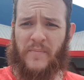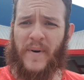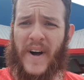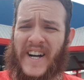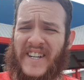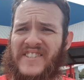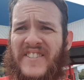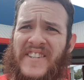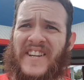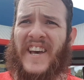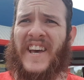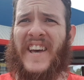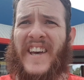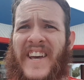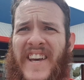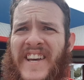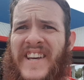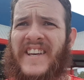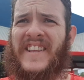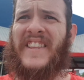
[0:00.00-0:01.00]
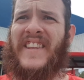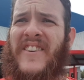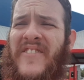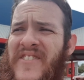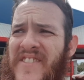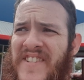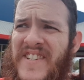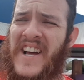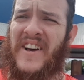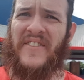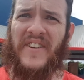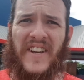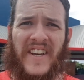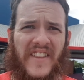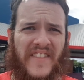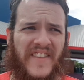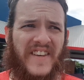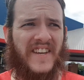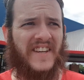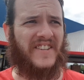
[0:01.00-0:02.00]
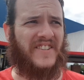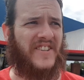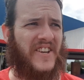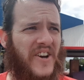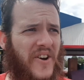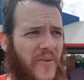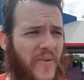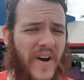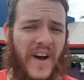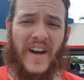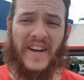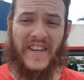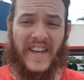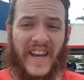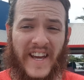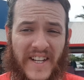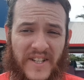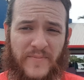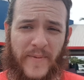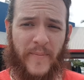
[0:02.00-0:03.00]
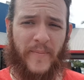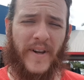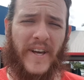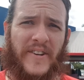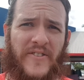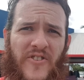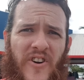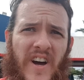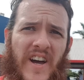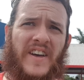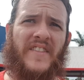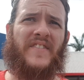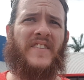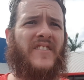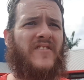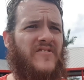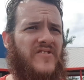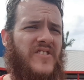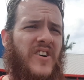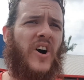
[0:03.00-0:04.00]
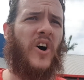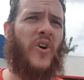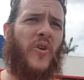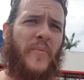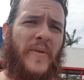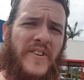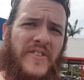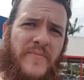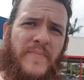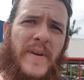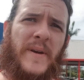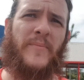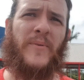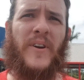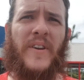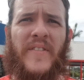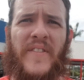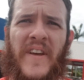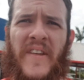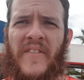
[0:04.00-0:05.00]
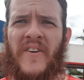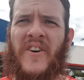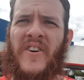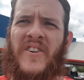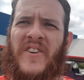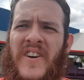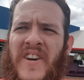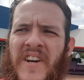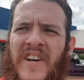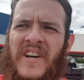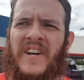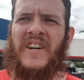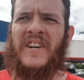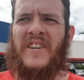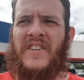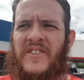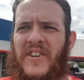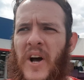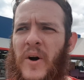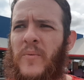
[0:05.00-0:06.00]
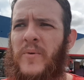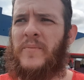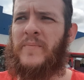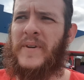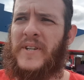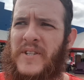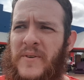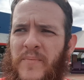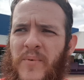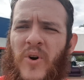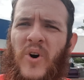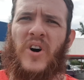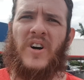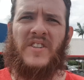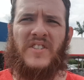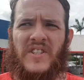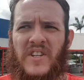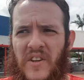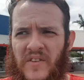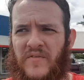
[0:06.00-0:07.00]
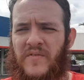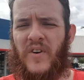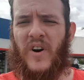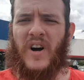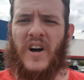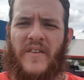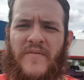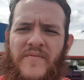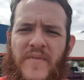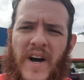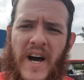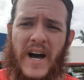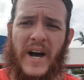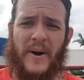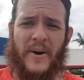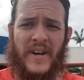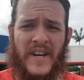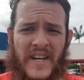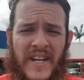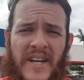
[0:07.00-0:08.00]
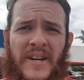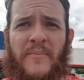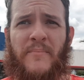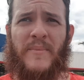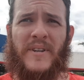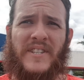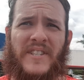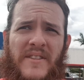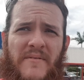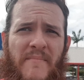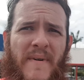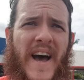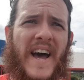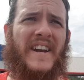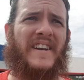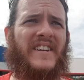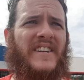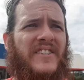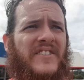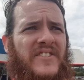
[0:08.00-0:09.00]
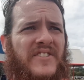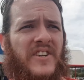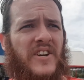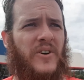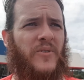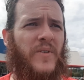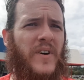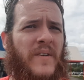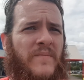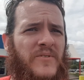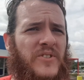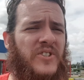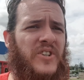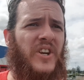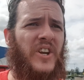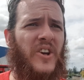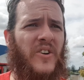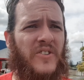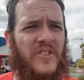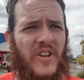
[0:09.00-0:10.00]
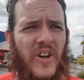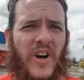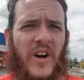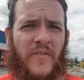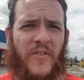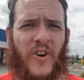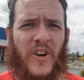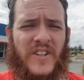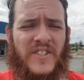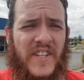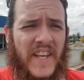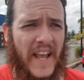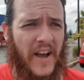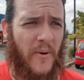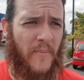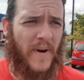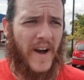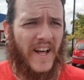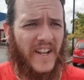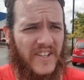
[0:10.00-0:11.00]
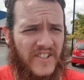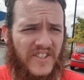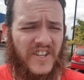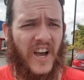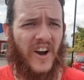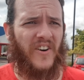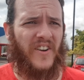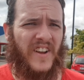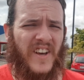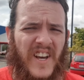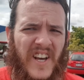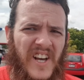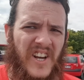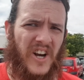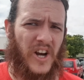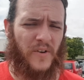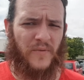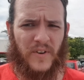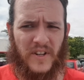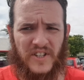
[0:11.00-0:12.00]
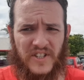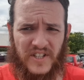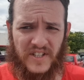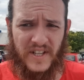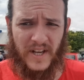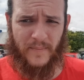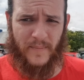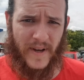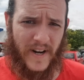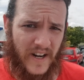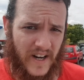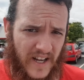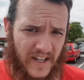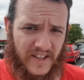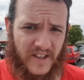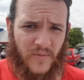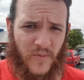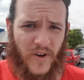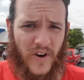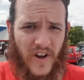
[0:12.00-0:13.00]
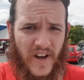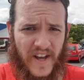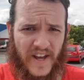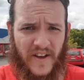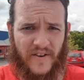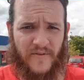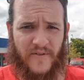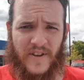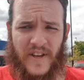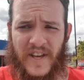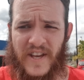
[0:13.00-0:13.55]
a bust. There was nothing in there, so yeah, it's been bled dry. There is a whole bunch of people in there though, so I wouldn't be surprised if I've missed the madness. So I'm just going to go into Lifeline and see how Marla's going. Hopefully she's had better luck than what I have.